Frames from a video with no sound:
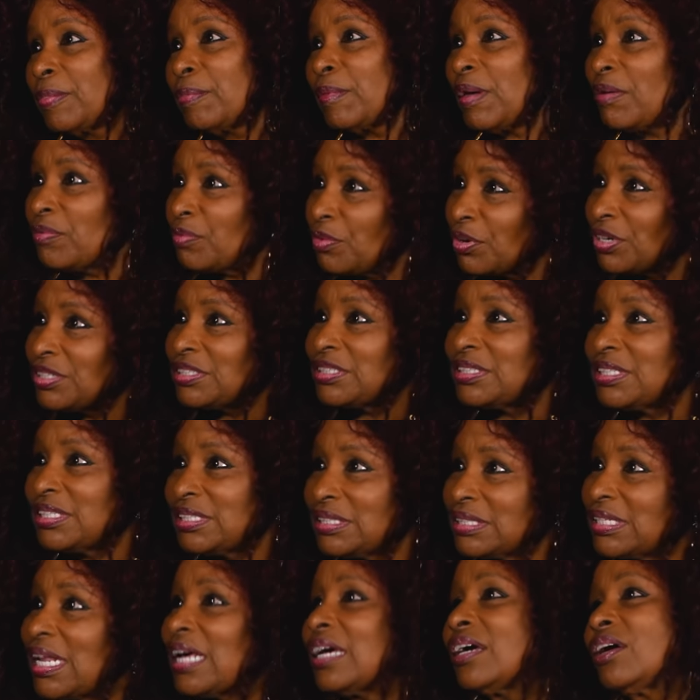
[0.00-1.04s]
My voice
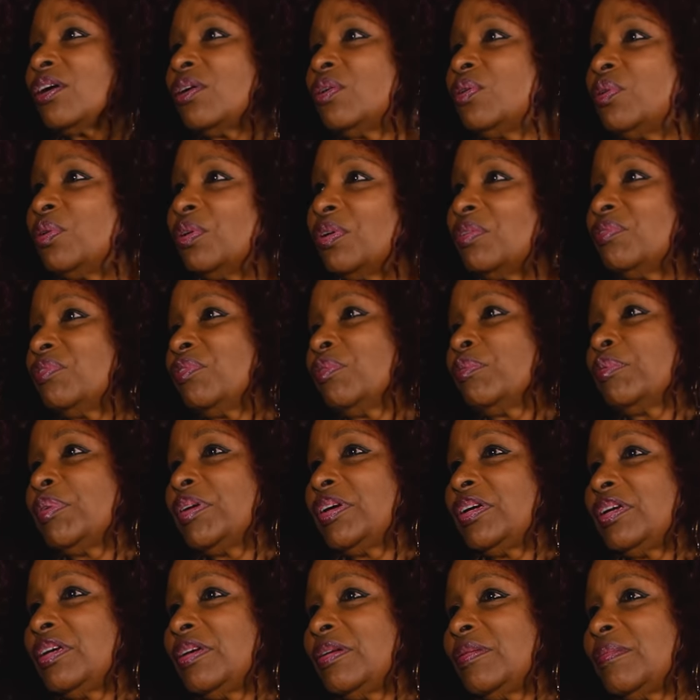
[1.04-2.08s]
is like a horn for me.